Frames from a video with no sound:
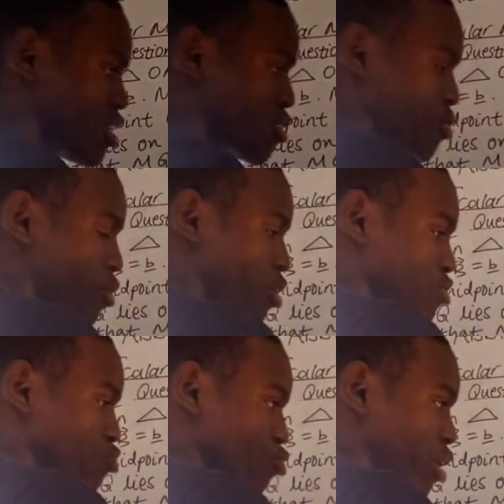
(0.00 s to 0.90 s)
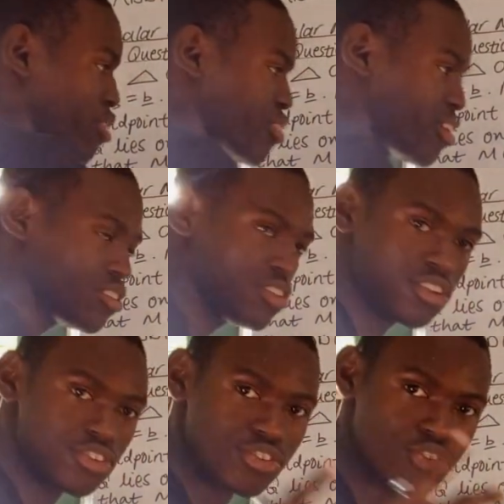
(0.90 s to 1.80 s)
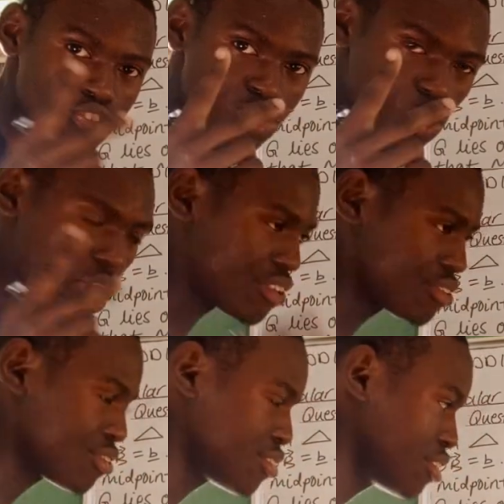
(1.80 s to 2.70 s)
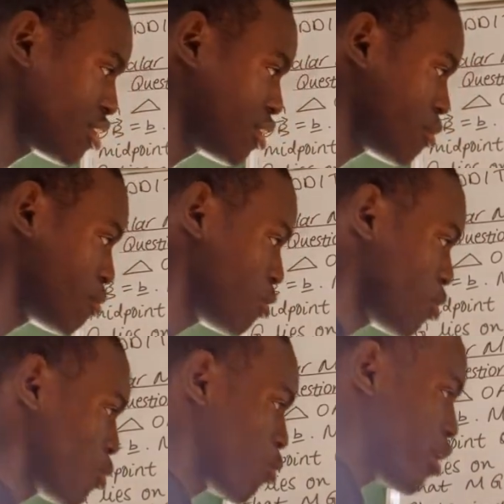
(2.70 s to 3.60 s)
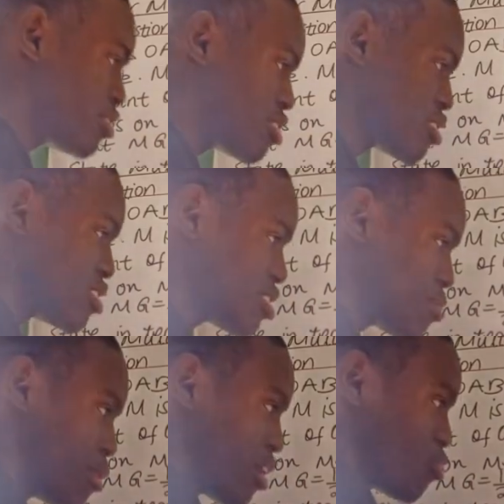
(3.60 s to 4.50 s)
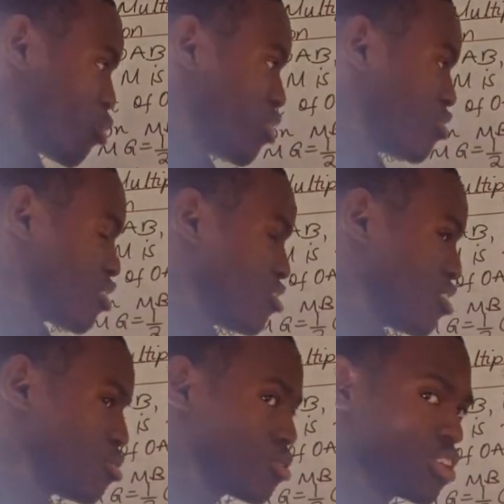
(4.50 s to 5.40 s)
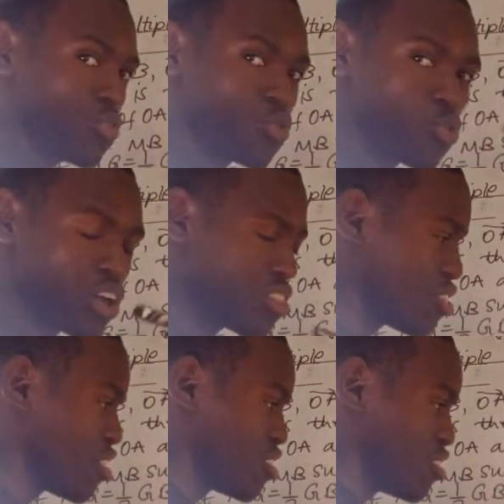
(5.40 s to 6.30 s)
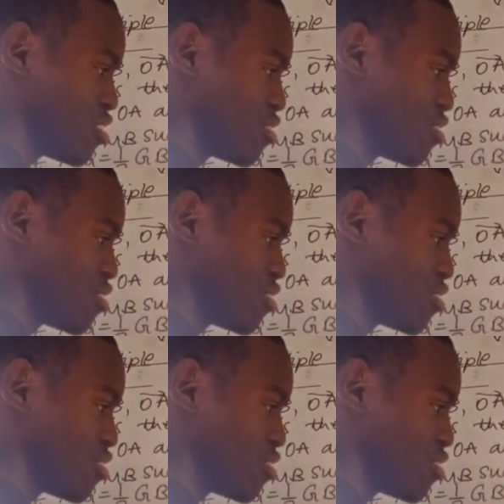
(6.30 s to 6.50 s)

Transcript: can go into 1/3 twice. 1/60 plus 1/60 will give you 1/3.